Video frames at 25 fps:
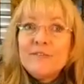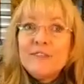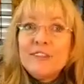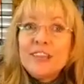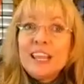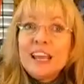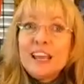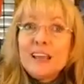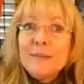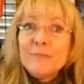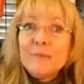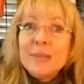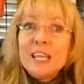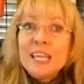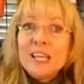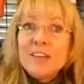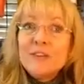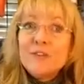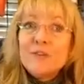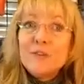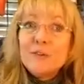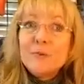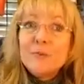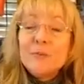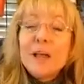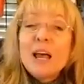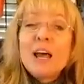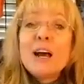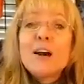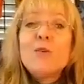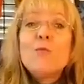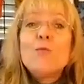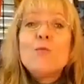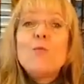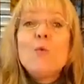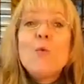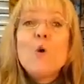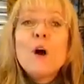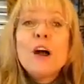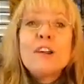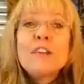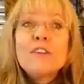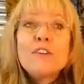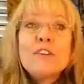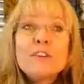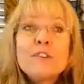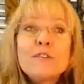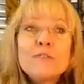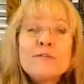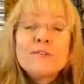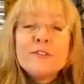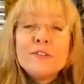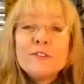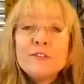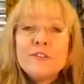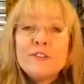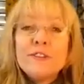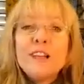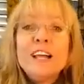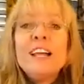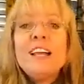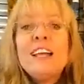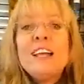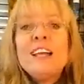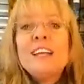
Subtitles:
VIP group a wonderful